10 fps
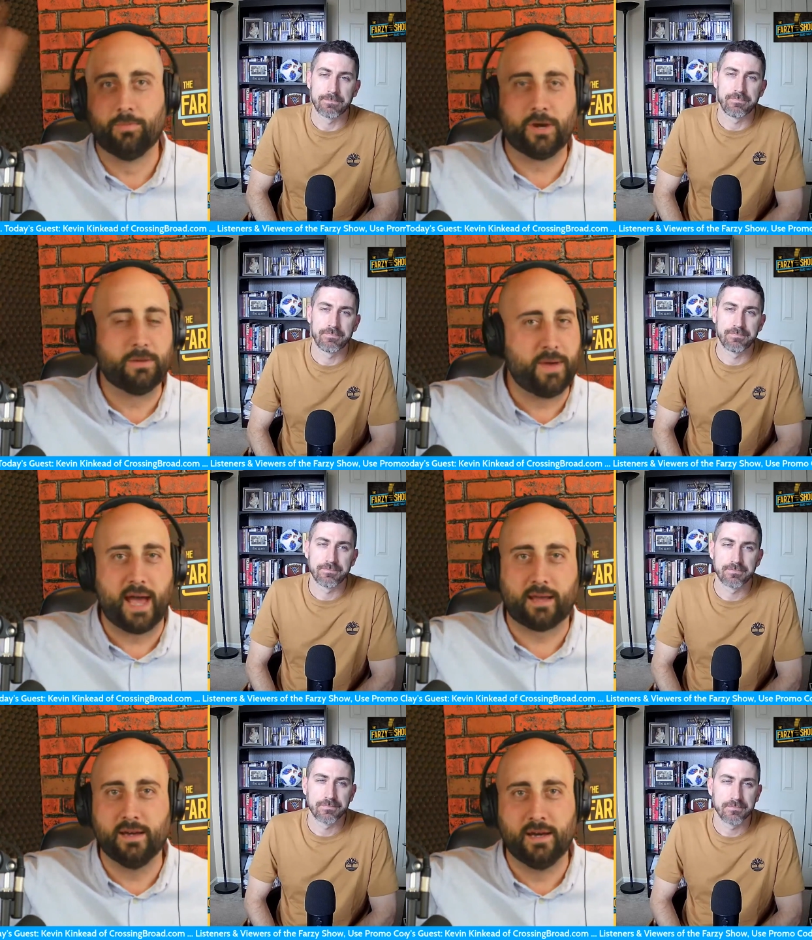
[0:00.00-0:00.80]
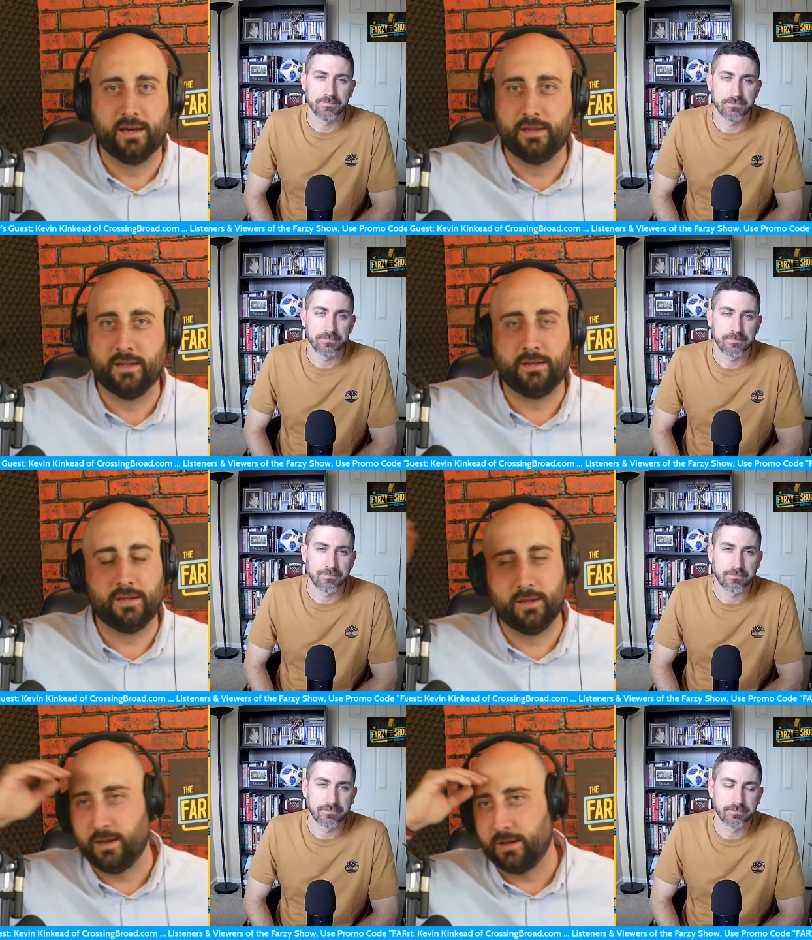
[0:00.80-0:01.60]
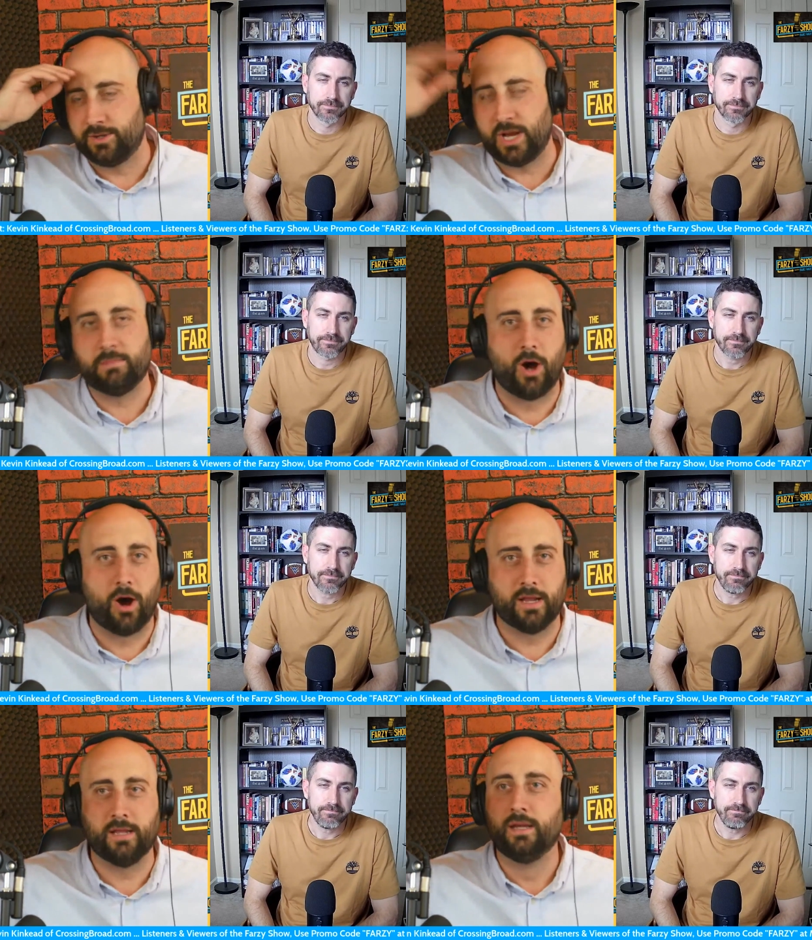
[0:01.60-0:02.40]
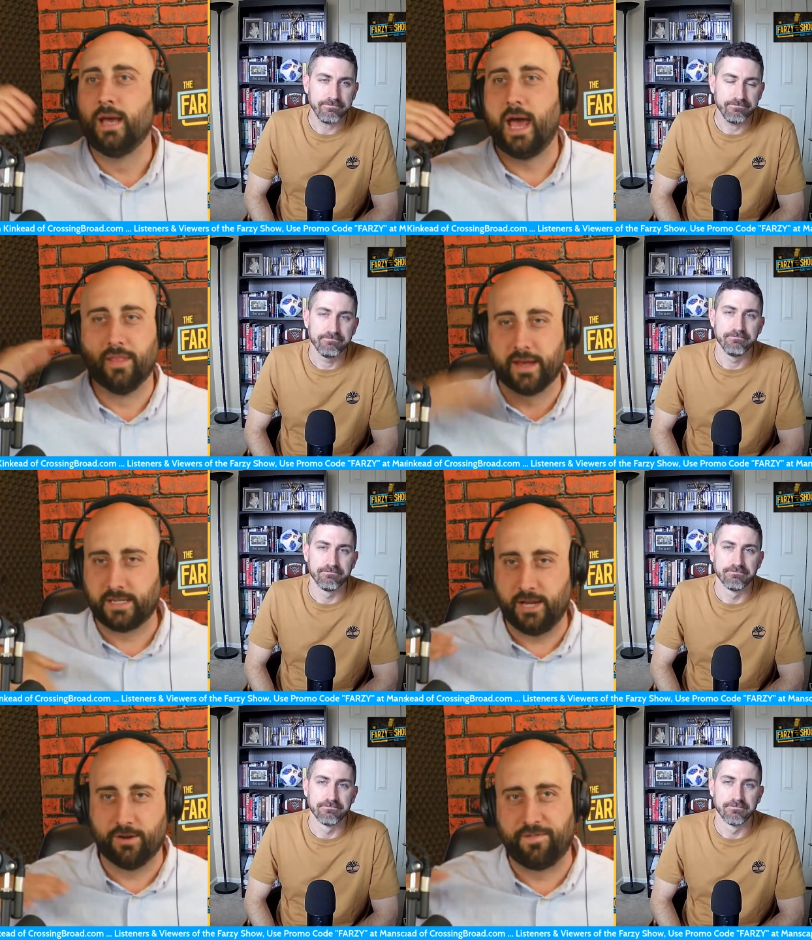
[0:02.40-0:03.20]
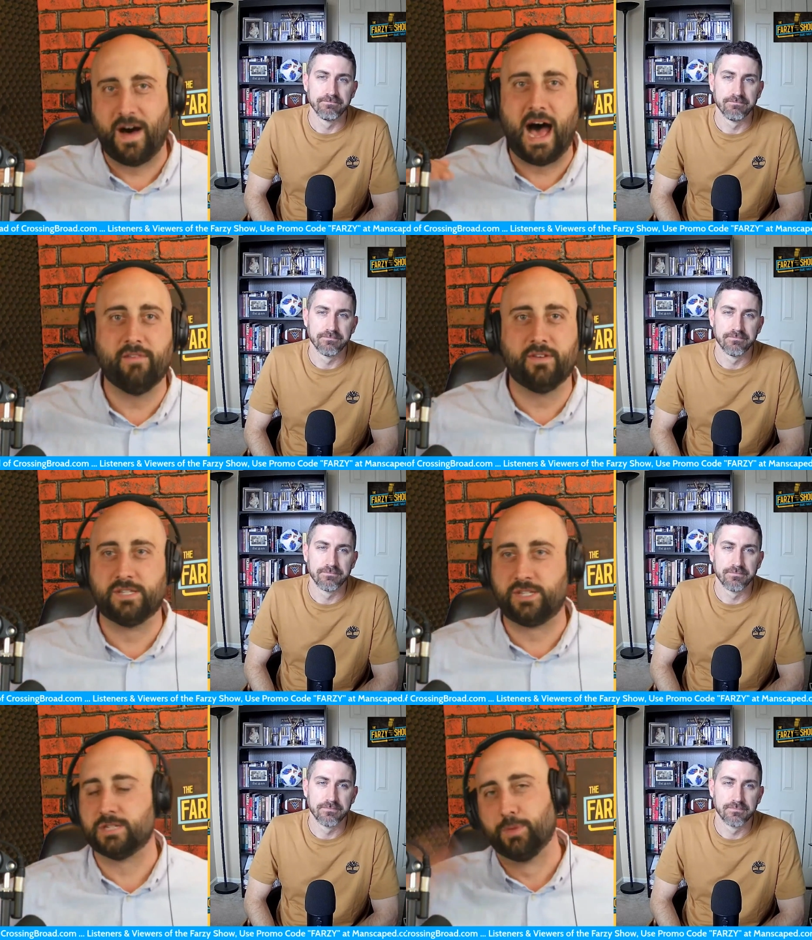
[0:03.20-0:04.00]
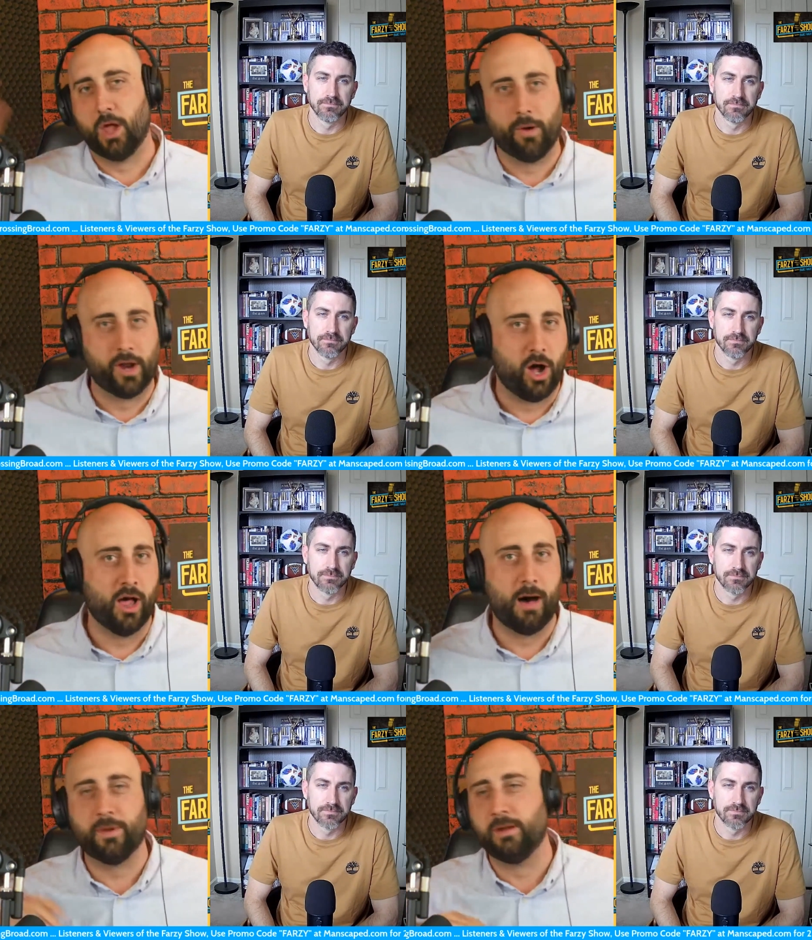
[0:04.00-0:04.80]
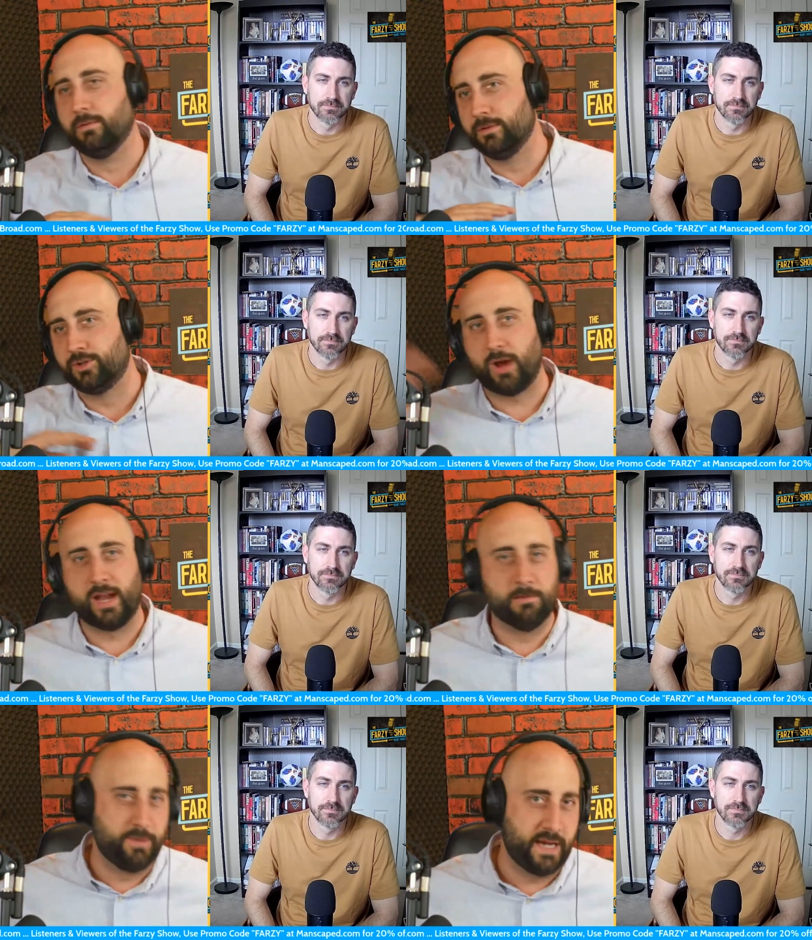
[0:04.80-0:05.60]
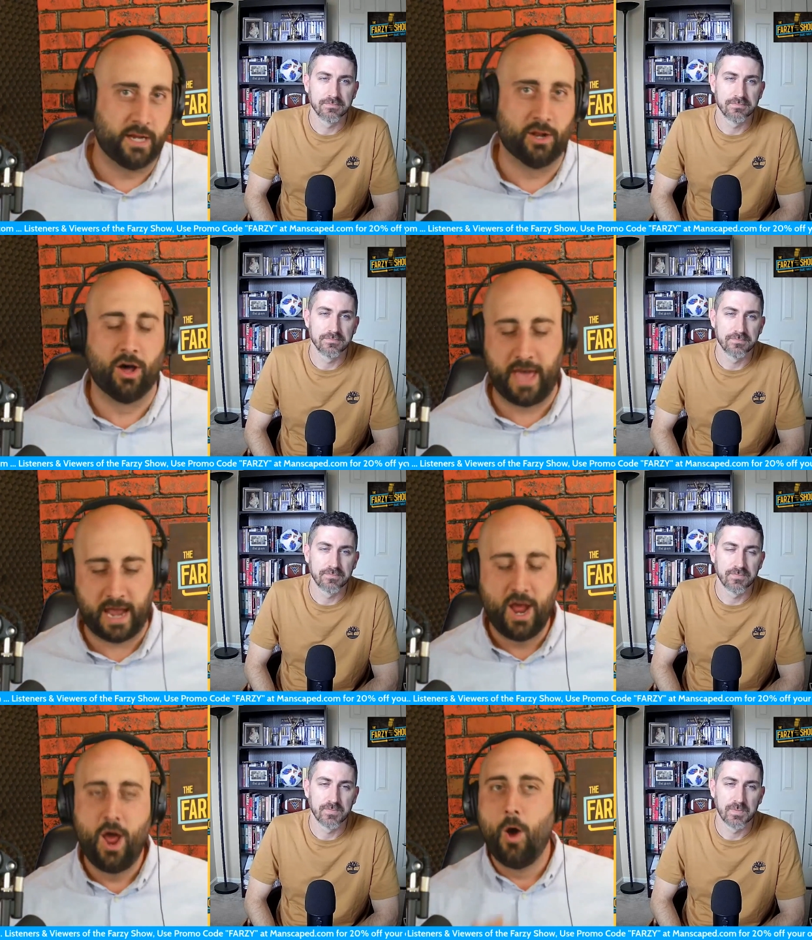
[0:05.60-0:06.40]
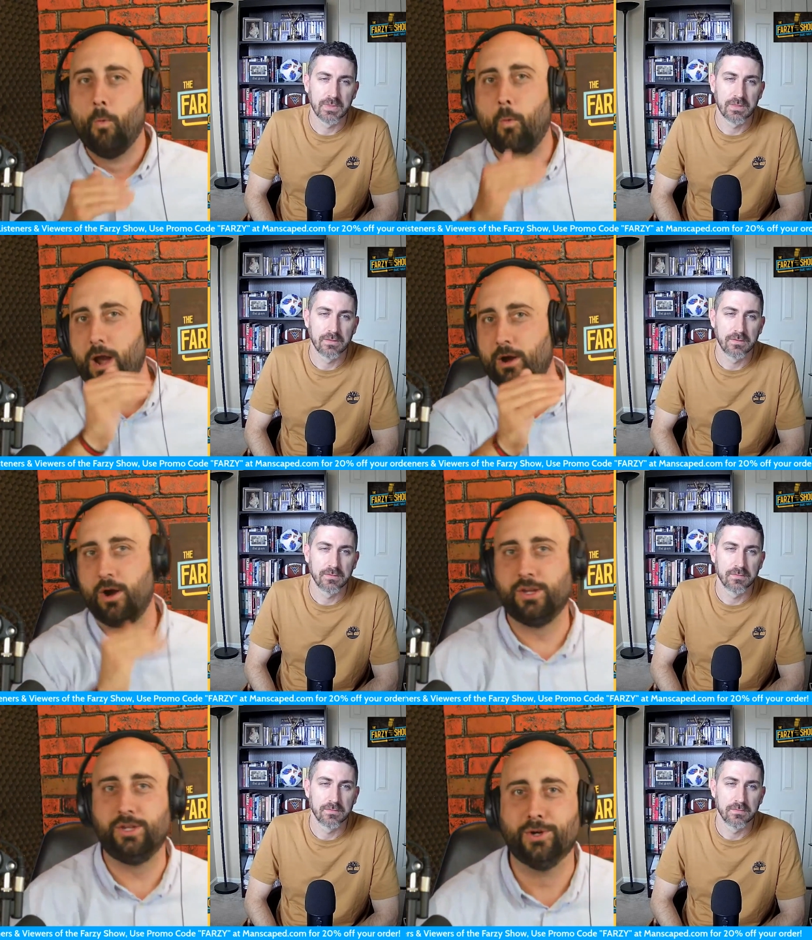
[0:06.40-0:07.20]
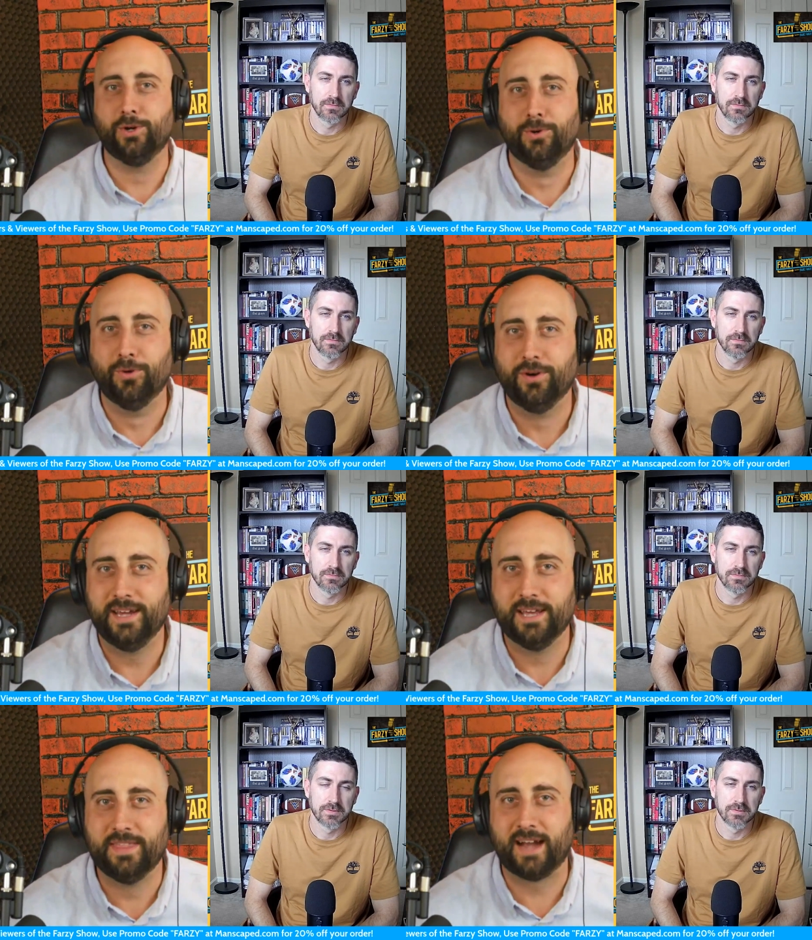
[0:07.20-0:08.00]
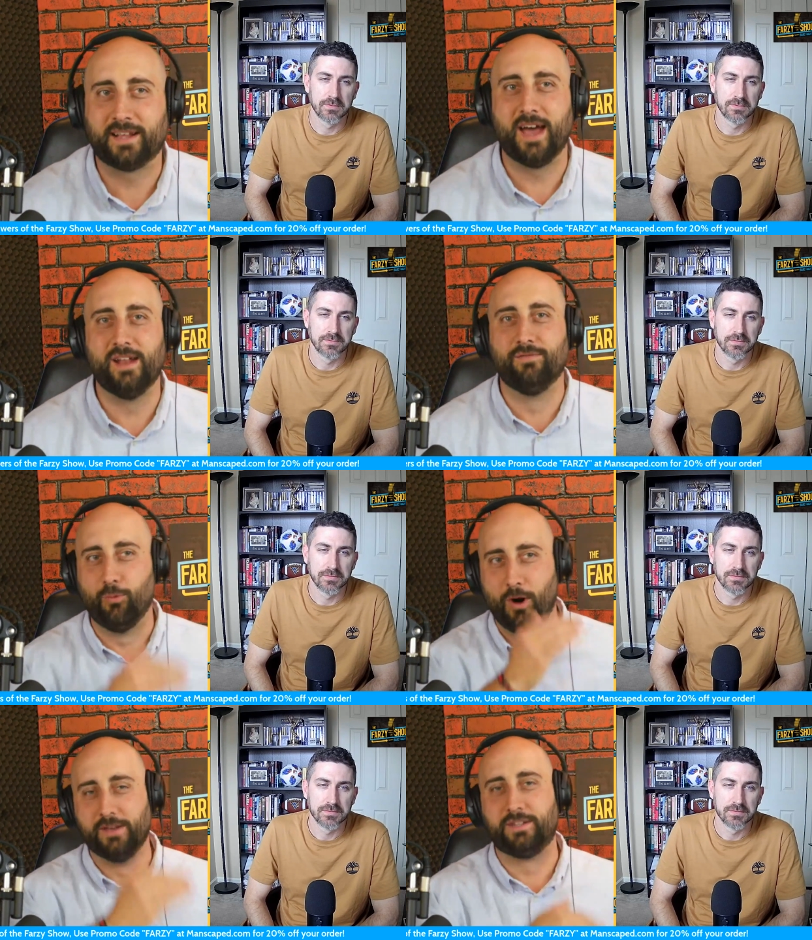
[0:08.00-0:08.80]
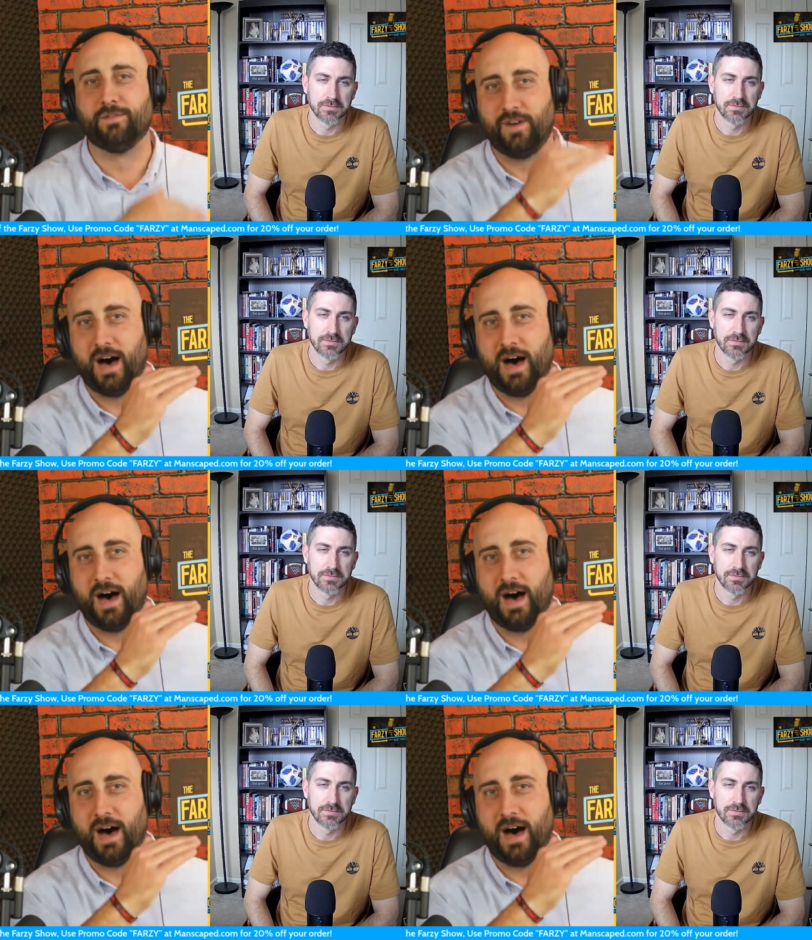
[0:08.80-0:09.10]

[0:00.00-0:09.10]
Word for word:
Speaker 1: don't bring back uh, uh, James Harden, and like tier five is just blow it all up and trade Embiid and all that. Where are you in that kind of one to